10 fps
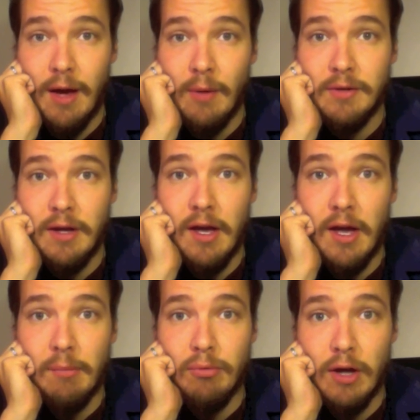I was taking
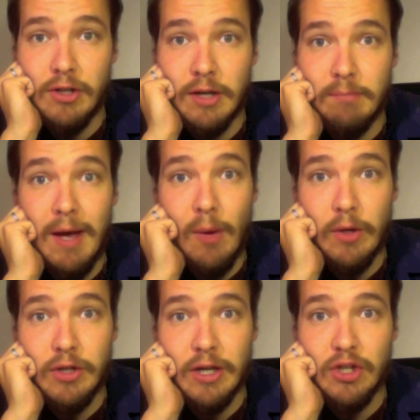on a project by
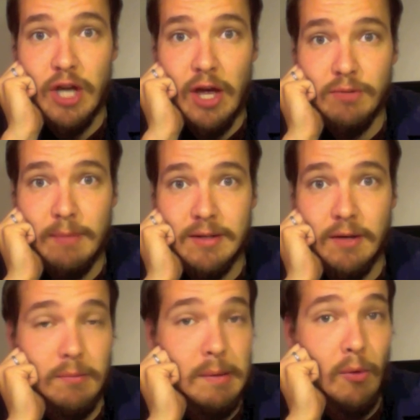which I could challenge
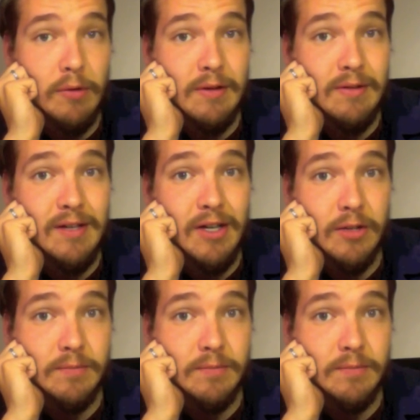myself to be more sincere.